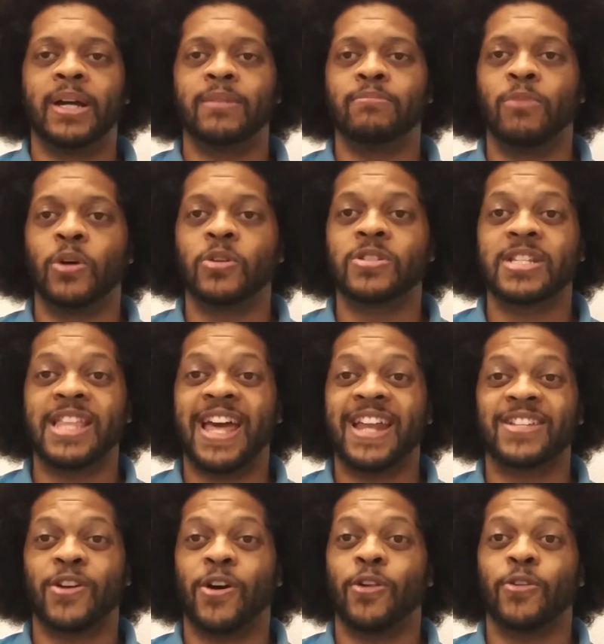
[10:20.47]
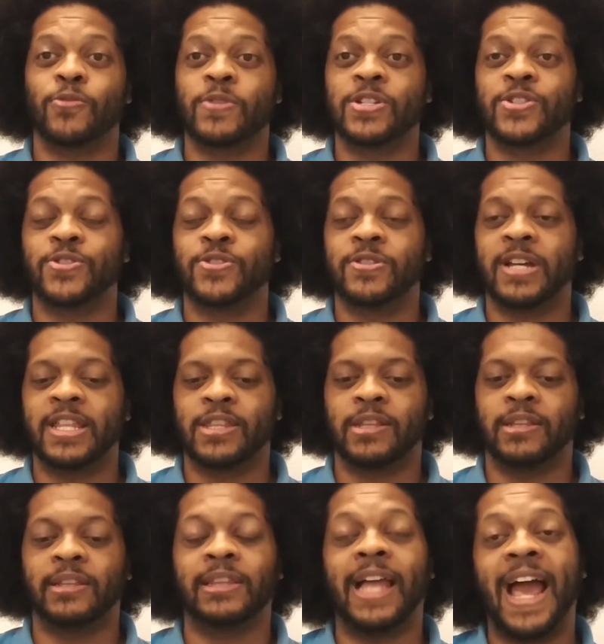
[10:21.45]
But most of that is all original,
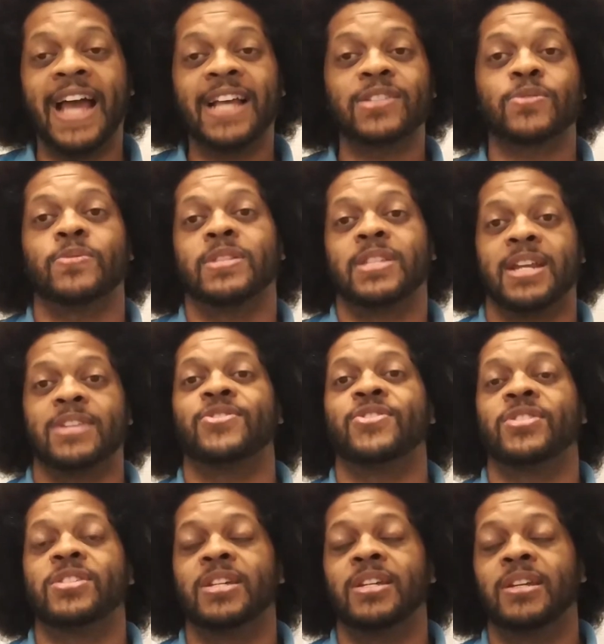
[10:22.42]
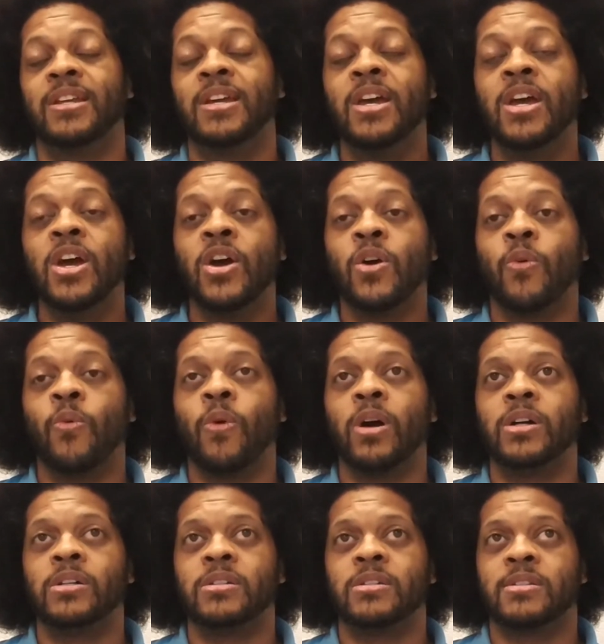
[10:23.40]
and the last one that I just did
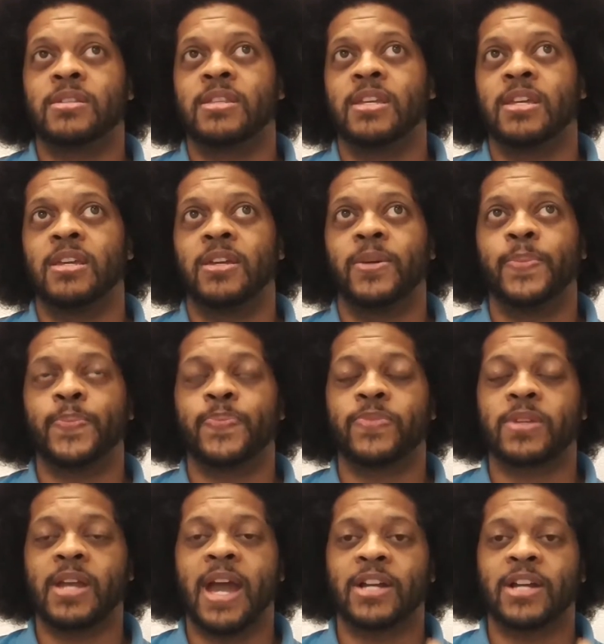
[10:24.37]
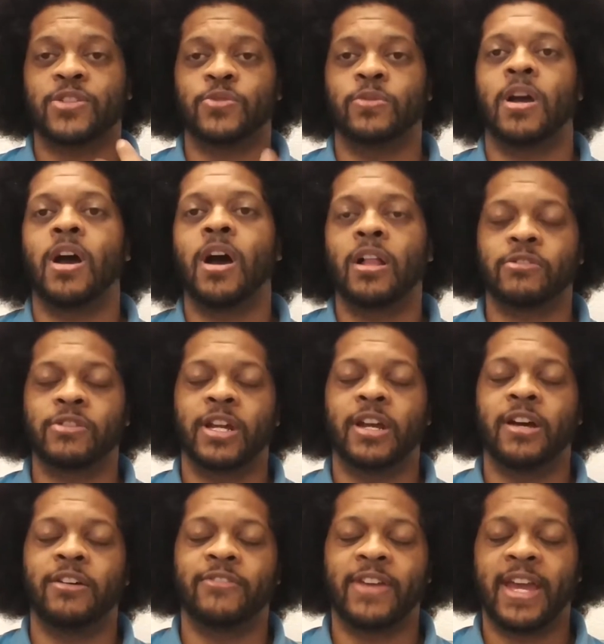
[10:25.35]
was the actual
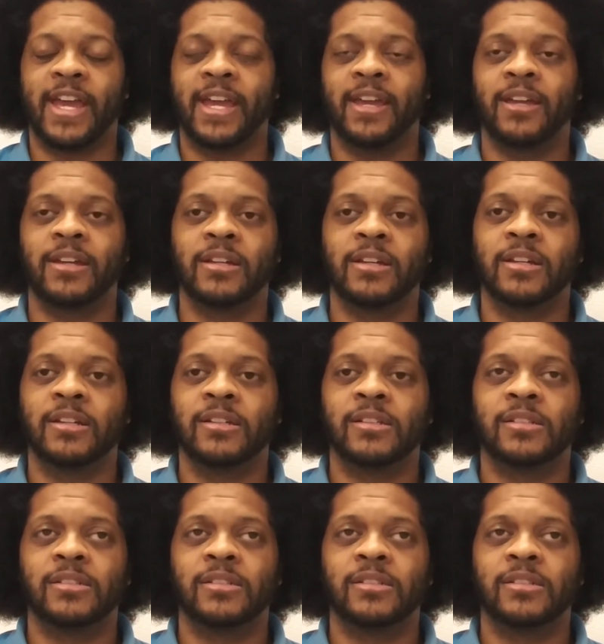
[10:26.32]
coloring of a